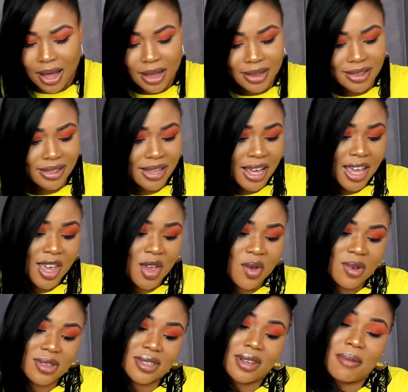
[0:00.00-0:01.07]
The
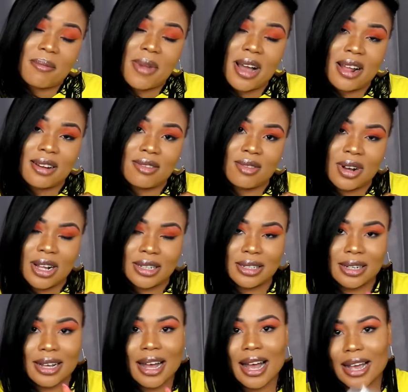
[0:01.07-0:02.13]
user manual, the
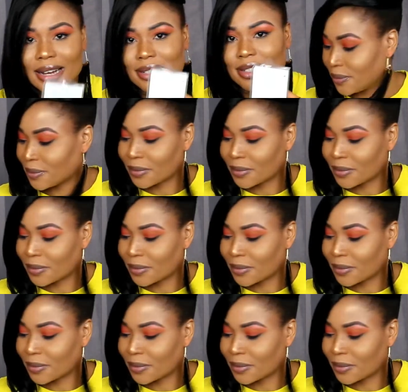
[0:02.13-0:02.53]
guide.